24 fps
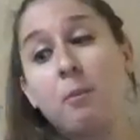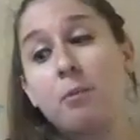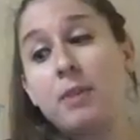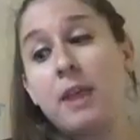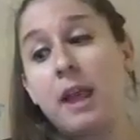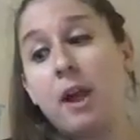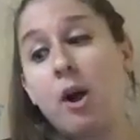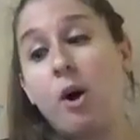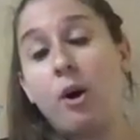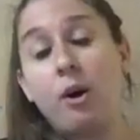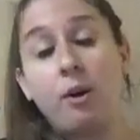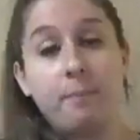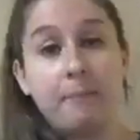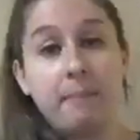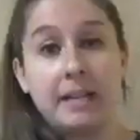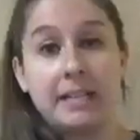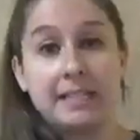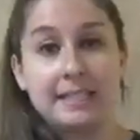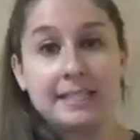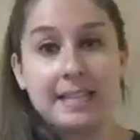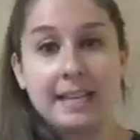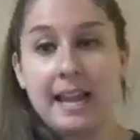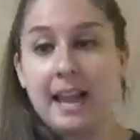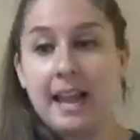they all
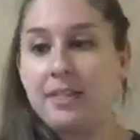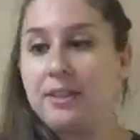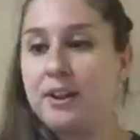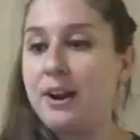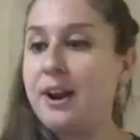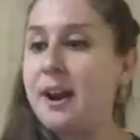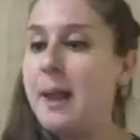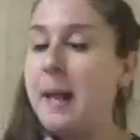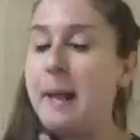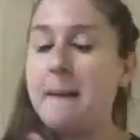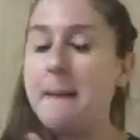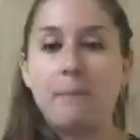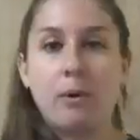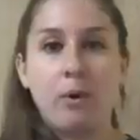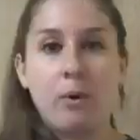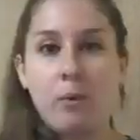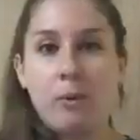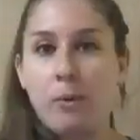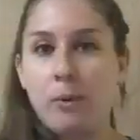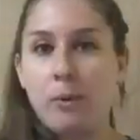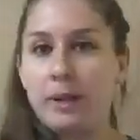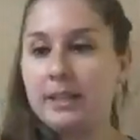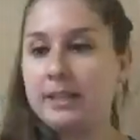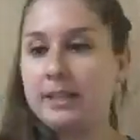mix together, but
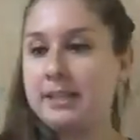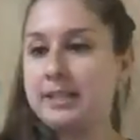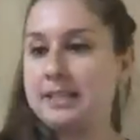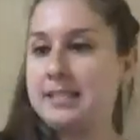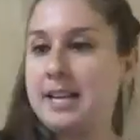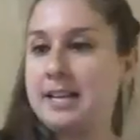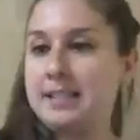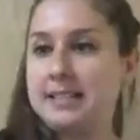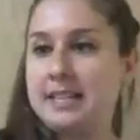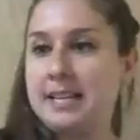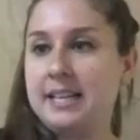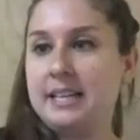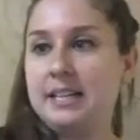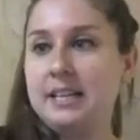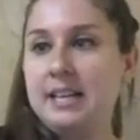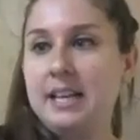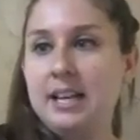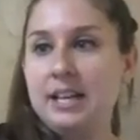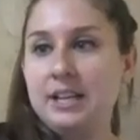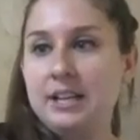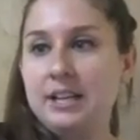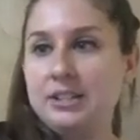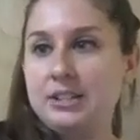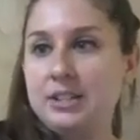oil it doesn't.
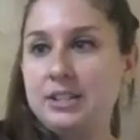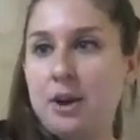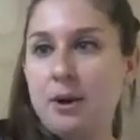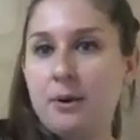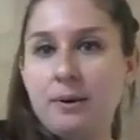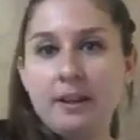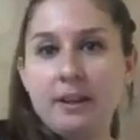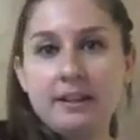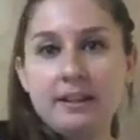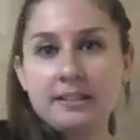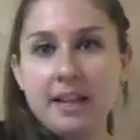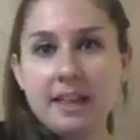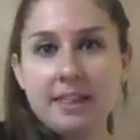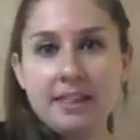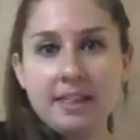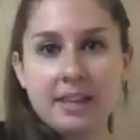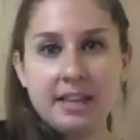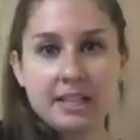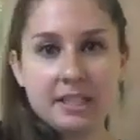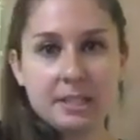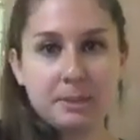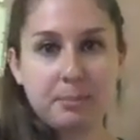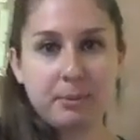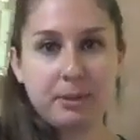So I
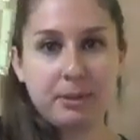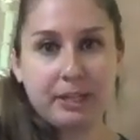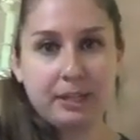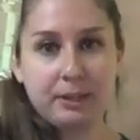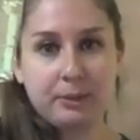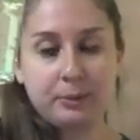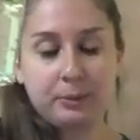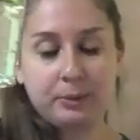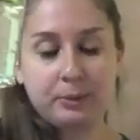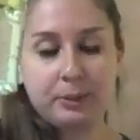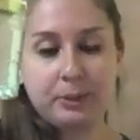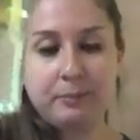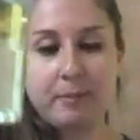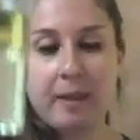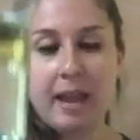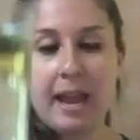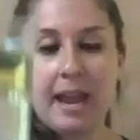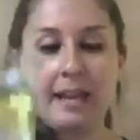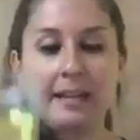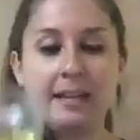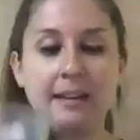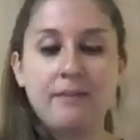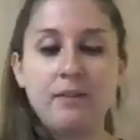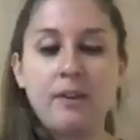think it's pretty cool.
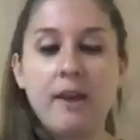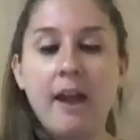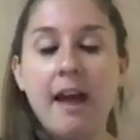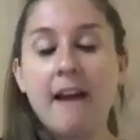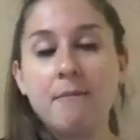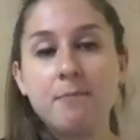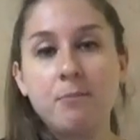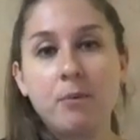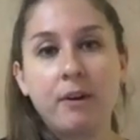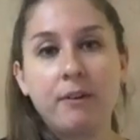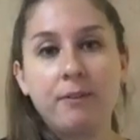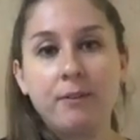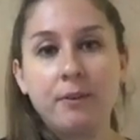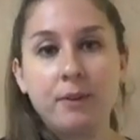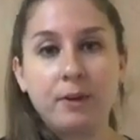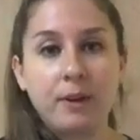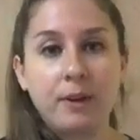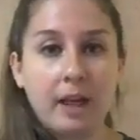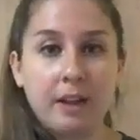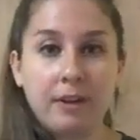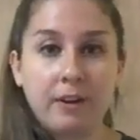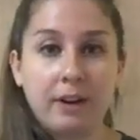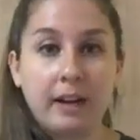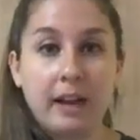And if you have more food
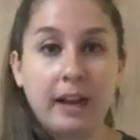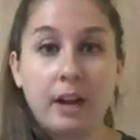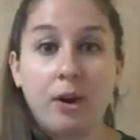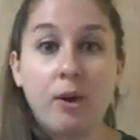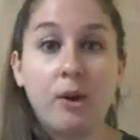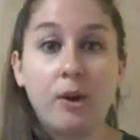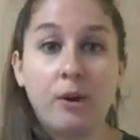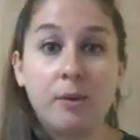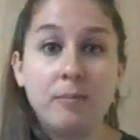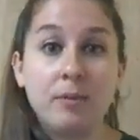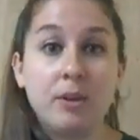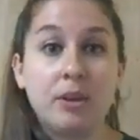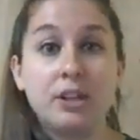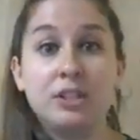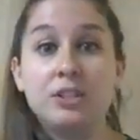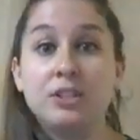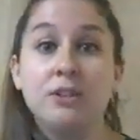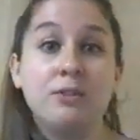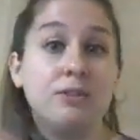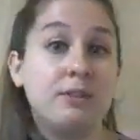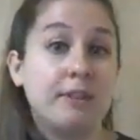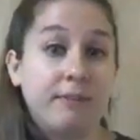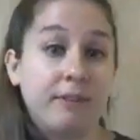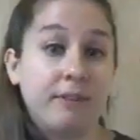coloring at home, you can
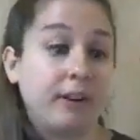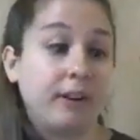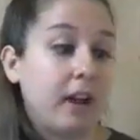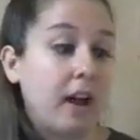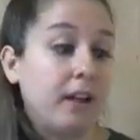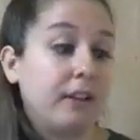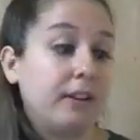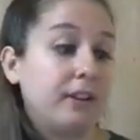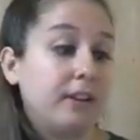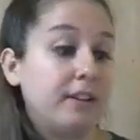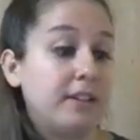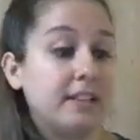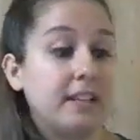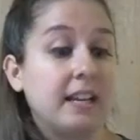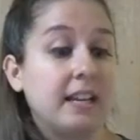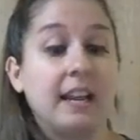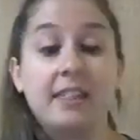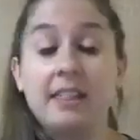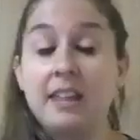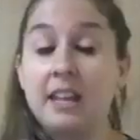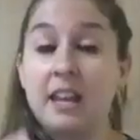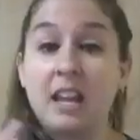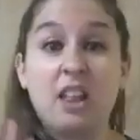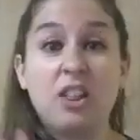do different colors, and I
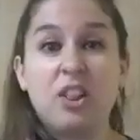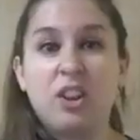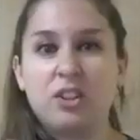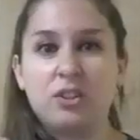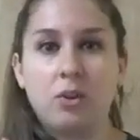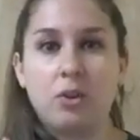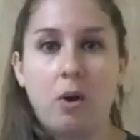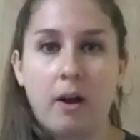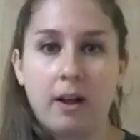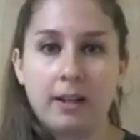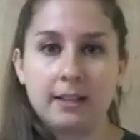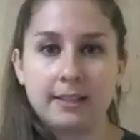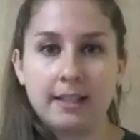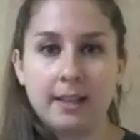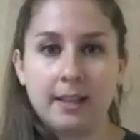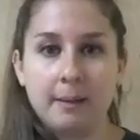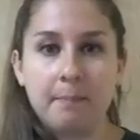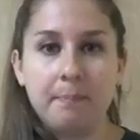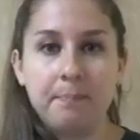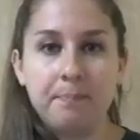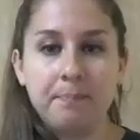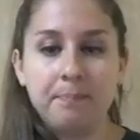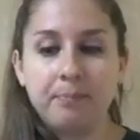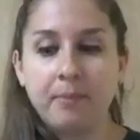think it looks
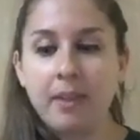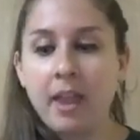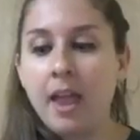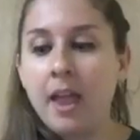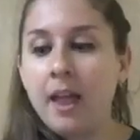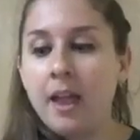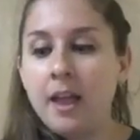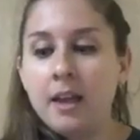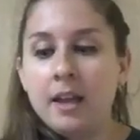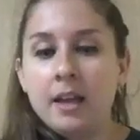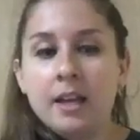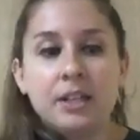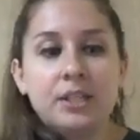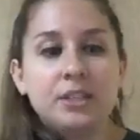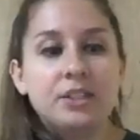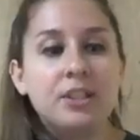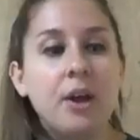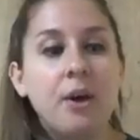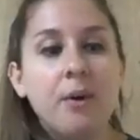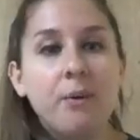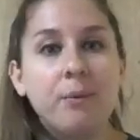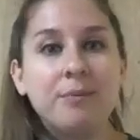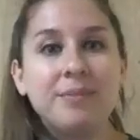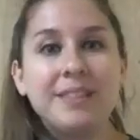awesome.
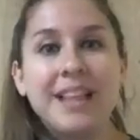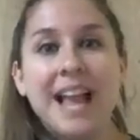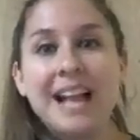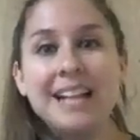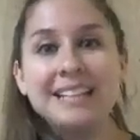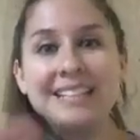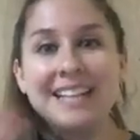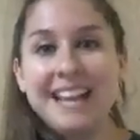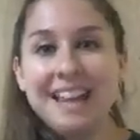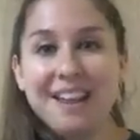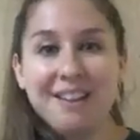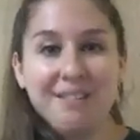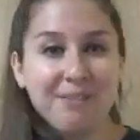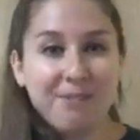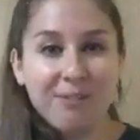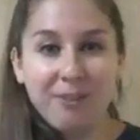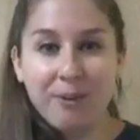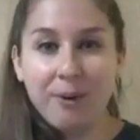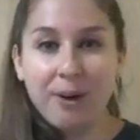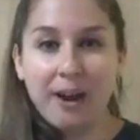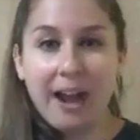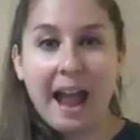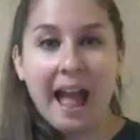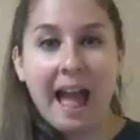So that's it
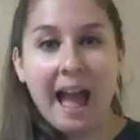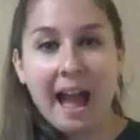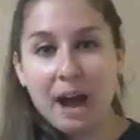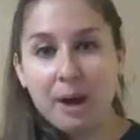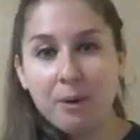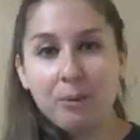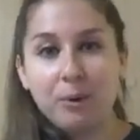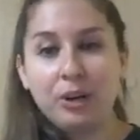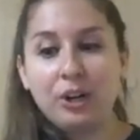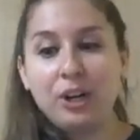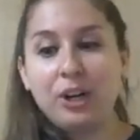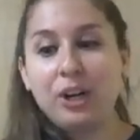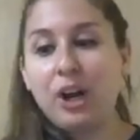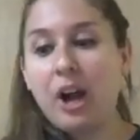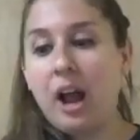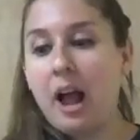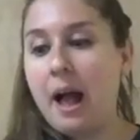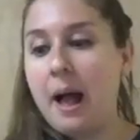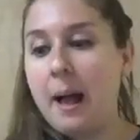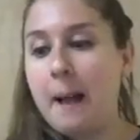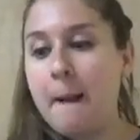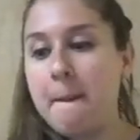for our